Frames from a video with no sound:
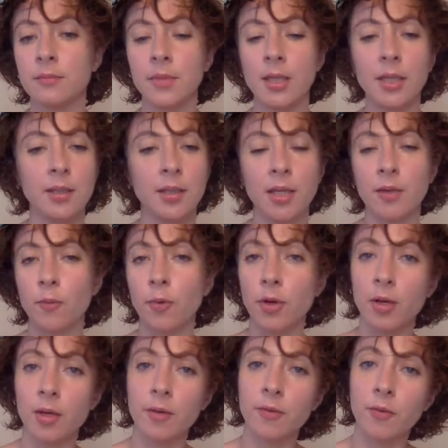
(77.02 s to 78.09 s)
it can
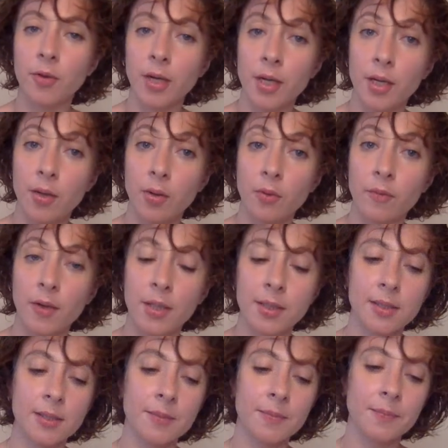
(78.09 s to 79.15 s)
work for any of
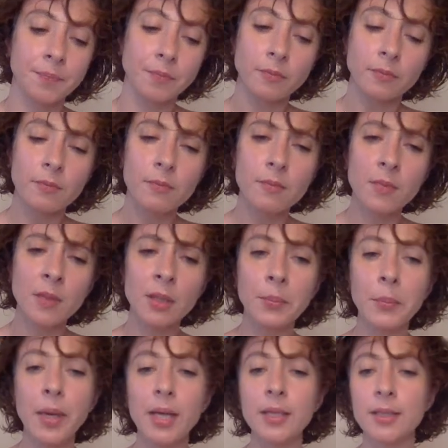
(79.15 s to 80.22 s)
us
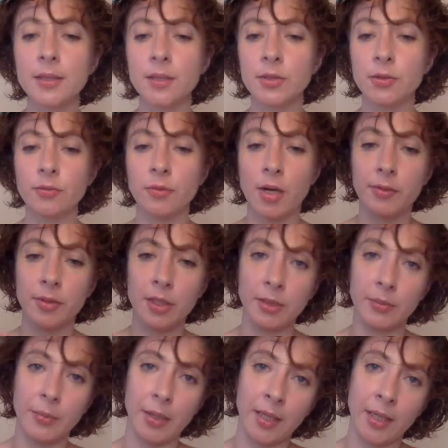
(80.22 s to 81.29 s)
ballet is surrounded
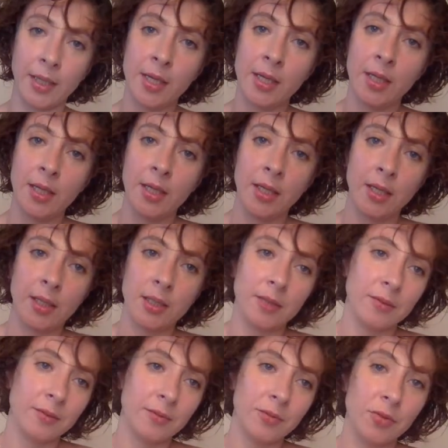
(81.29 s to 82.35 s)
by
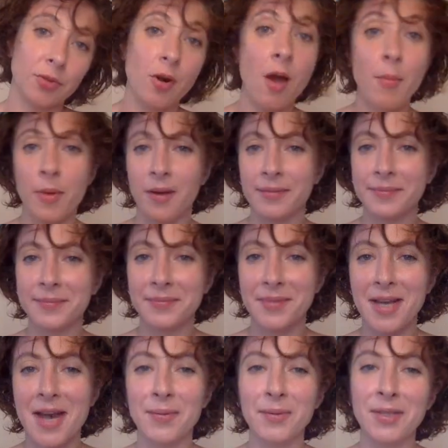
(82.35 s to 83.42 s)
trauma.
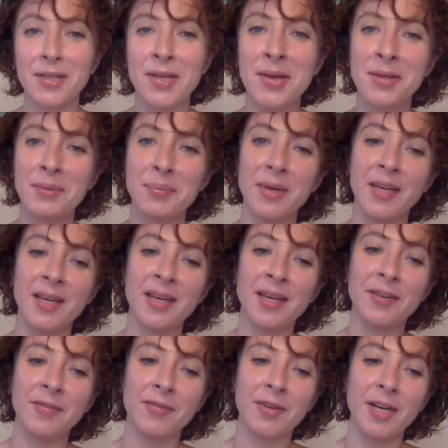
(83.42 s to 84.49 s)
I will not be
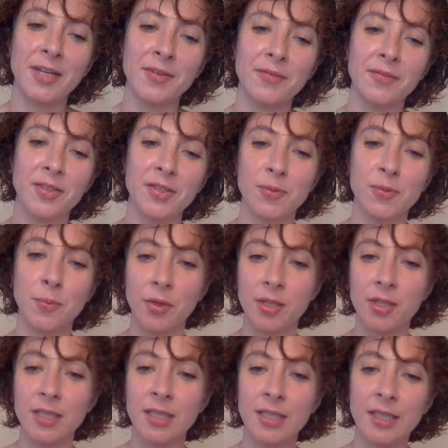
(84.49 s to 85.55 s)
afraid of this
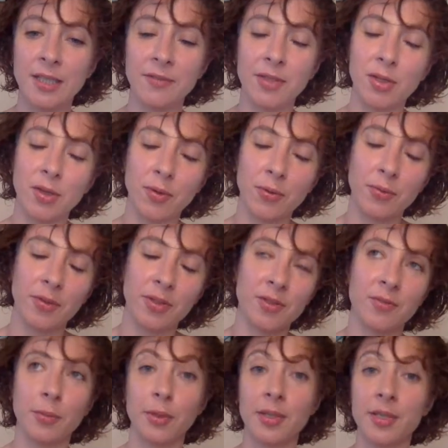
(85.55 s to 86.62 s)
word, and even though this
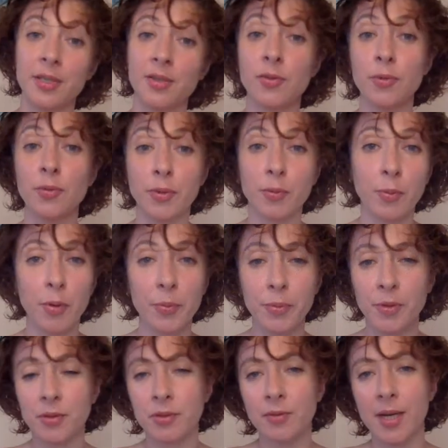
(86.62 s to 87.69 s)
word is super
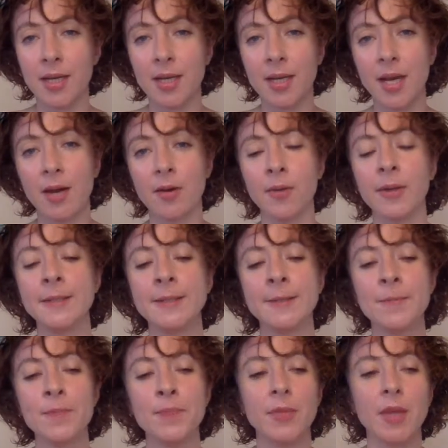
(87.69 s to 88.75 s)
popular right now
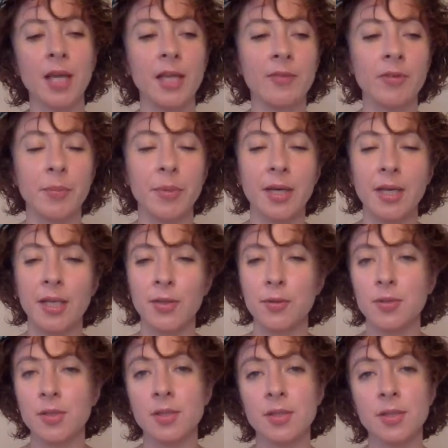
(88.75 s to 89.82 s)
and everybody
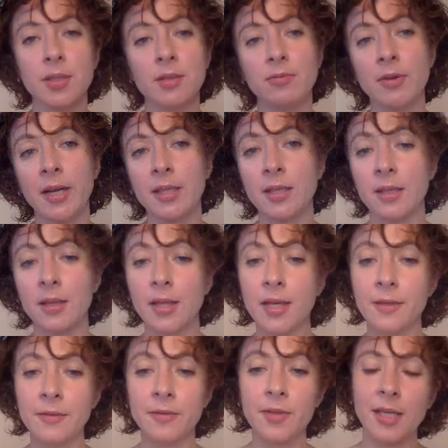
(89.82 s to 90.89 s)
uses it right and
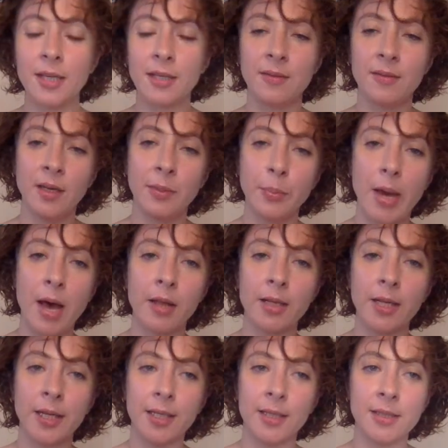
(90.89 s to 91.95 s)
left, I think
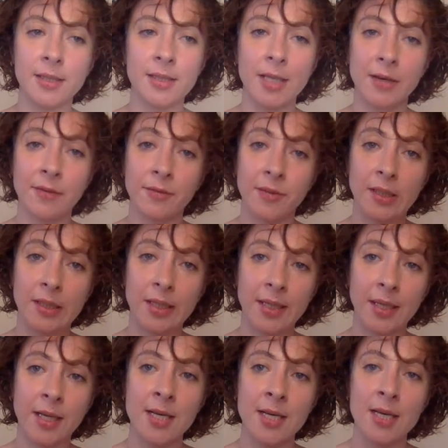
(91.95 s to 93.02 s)
ballet is
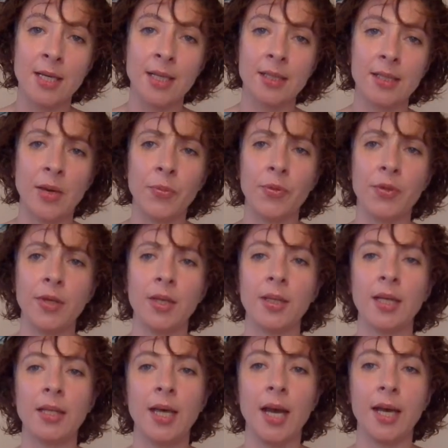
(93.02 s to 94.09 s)
definitely something
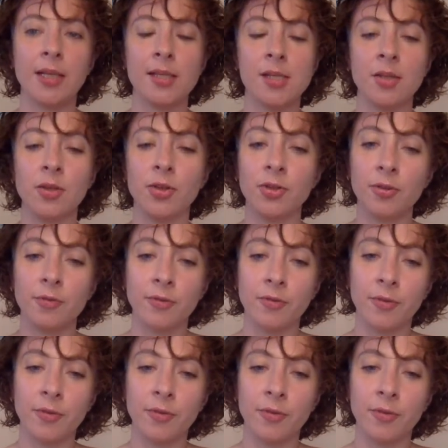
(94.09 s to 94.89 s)
that has a lot of